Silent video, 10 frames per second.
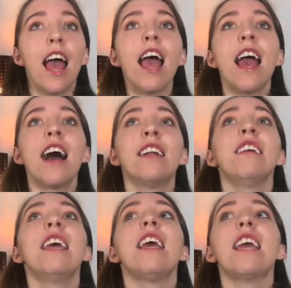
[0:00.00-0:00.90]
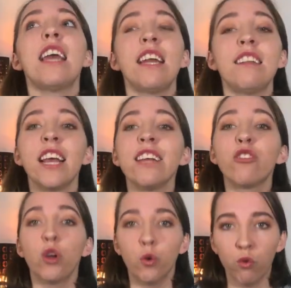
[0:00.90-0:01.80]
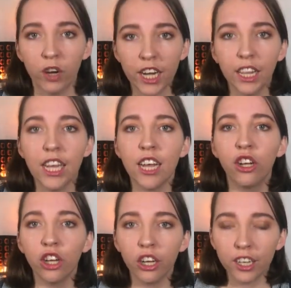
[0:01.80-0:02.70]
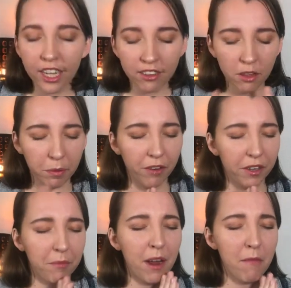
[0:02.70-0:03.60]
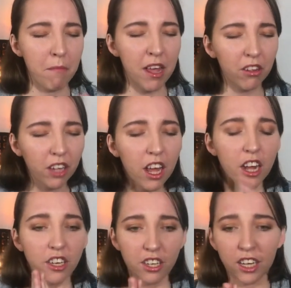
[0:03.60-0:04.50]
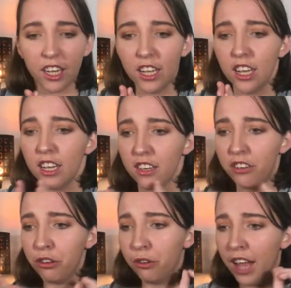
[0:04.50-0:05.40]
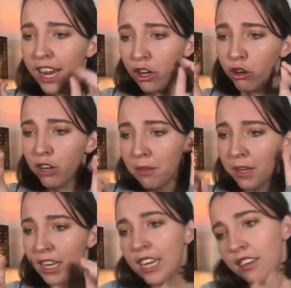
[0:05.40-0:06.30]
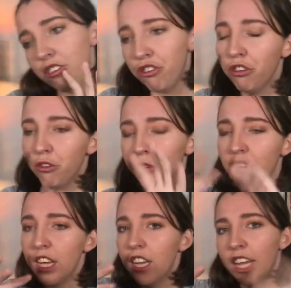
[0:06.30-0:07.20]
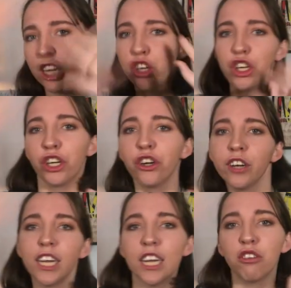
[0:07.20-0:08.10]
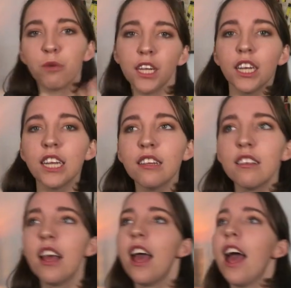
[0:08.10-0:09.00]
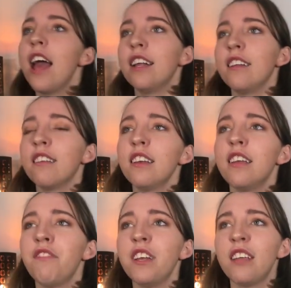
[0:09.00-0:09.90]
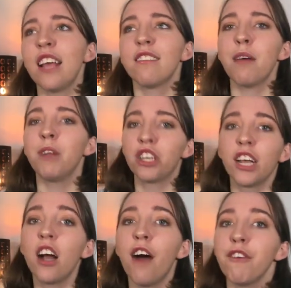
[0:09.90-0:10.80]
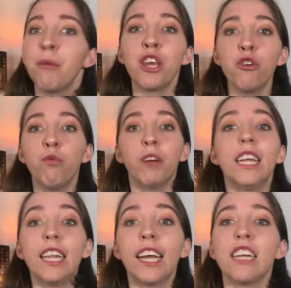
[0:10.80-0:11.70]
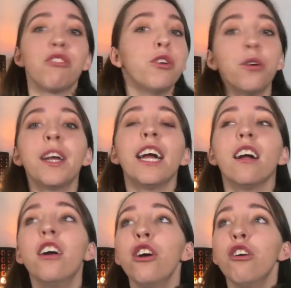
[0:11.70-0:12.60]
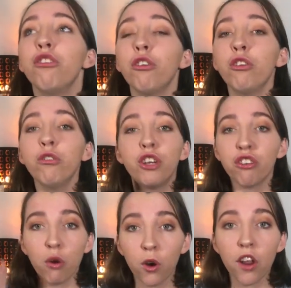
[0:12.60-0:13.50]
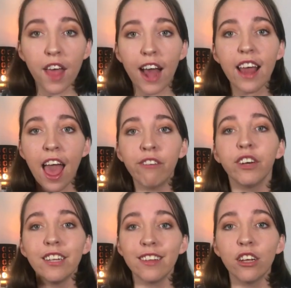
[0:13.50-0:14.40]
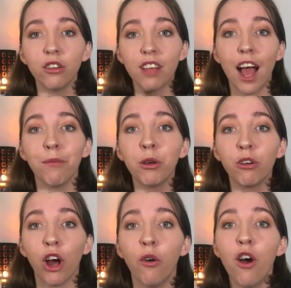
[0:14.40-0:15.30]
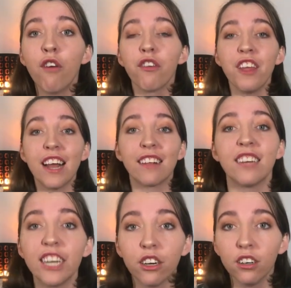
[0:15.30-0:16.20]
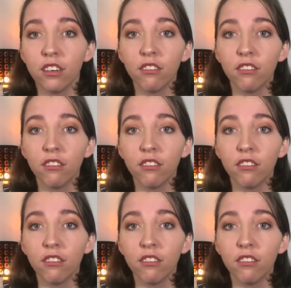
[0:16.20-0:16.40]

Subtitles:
and it tastes really good. It's the perfect amount of milk to like creaminess, to like sugary sweetness, and it doesn't even taste that much like coffee, but you really like it, so you don't care. So you just order that every single time you go for the next year.